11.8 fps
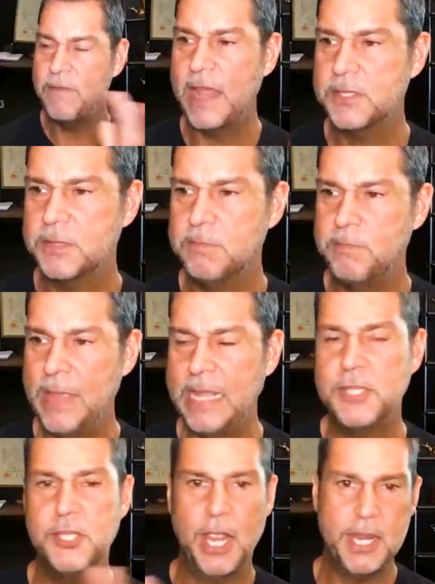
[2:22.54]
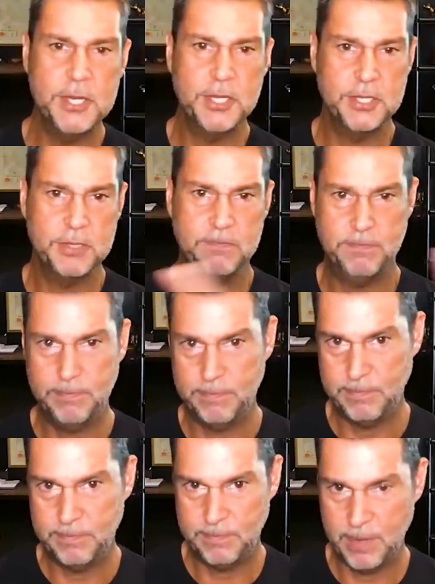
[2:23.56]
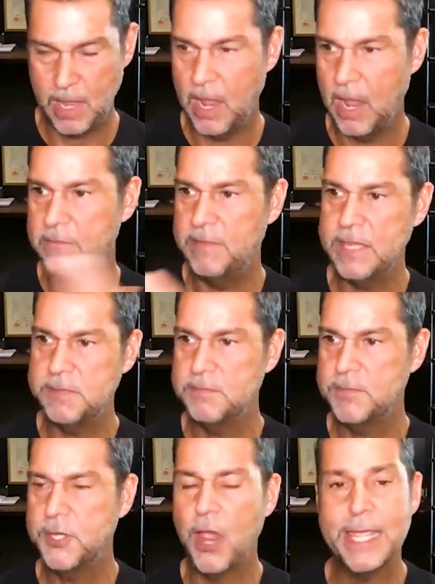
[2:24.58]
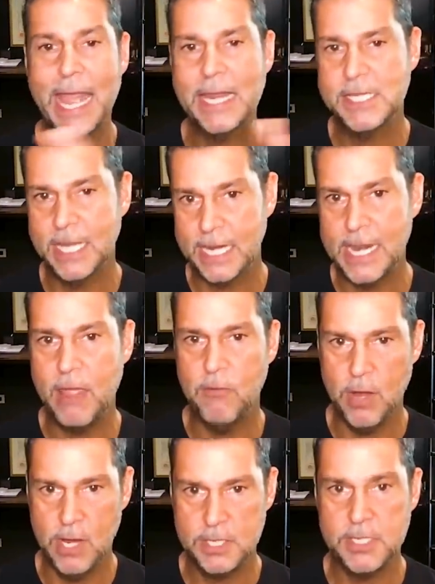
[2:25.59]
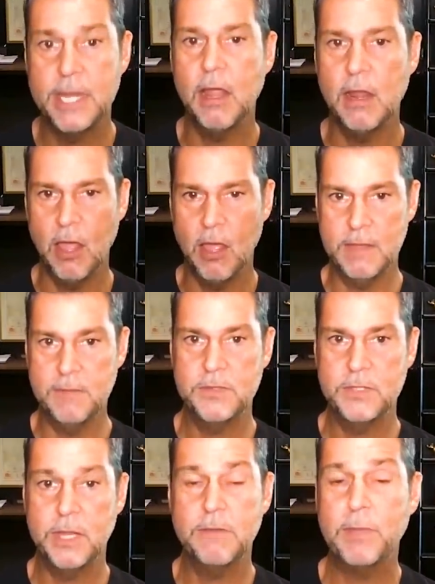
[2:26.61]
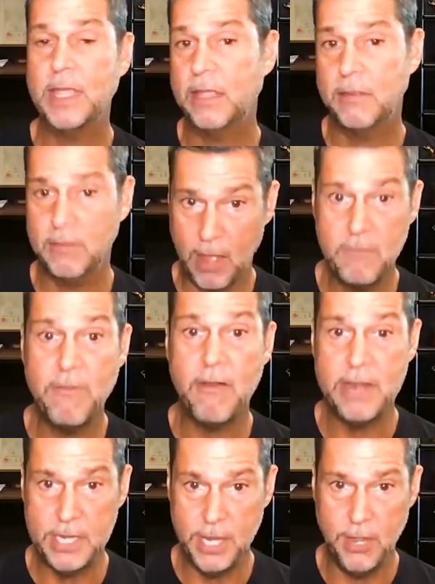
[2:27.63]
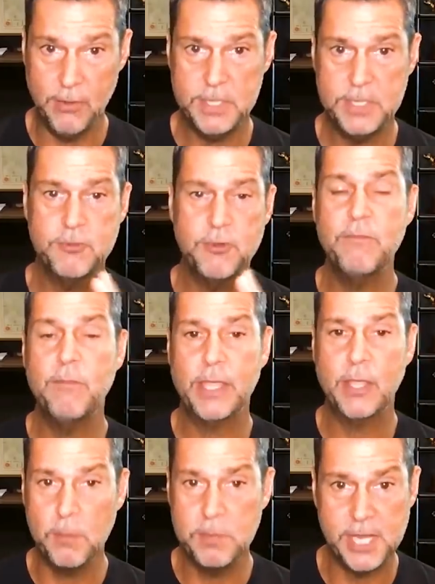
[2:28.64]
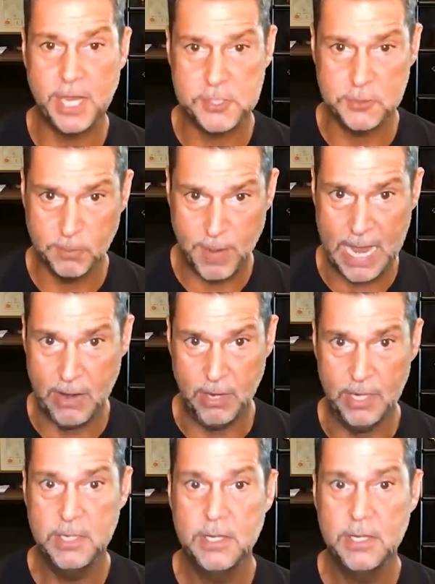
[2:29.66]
had some big changes of these gigantic networks in our lives that are, are very new. It's driven by computational power.